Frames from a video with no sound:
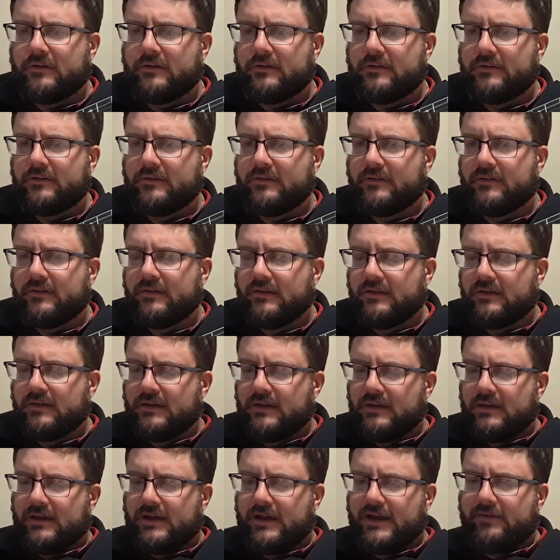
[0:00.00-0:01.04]

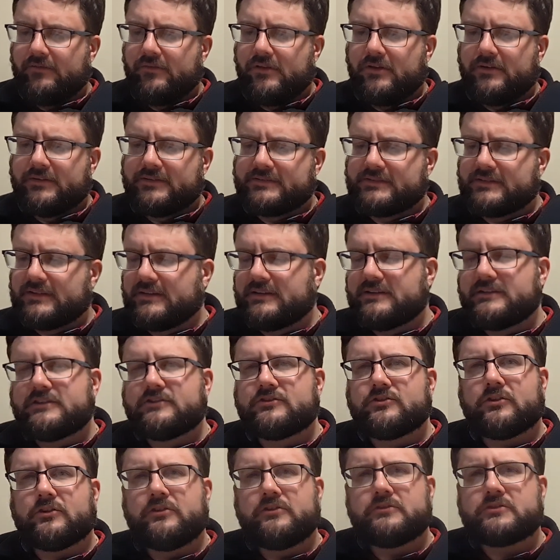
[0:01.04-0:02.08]
I've noticed the
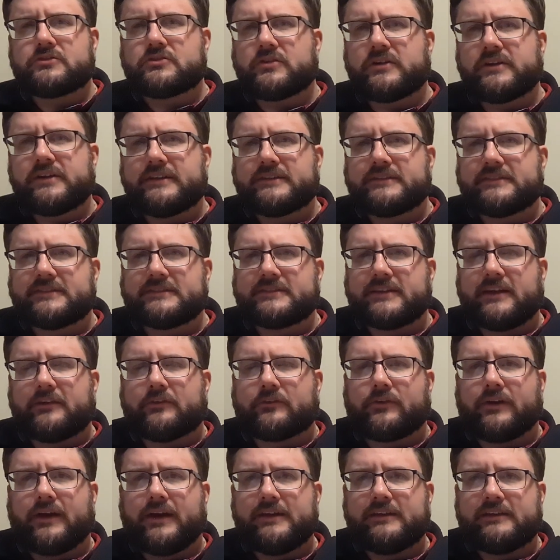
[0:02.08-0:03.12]
drone string doesn't sound
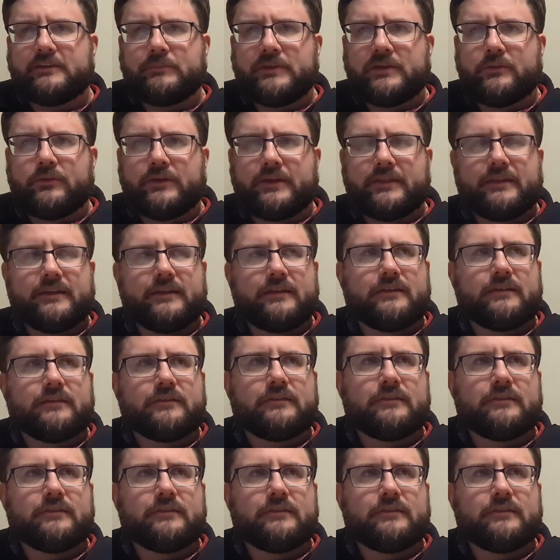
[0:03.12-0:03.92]
right to me with it.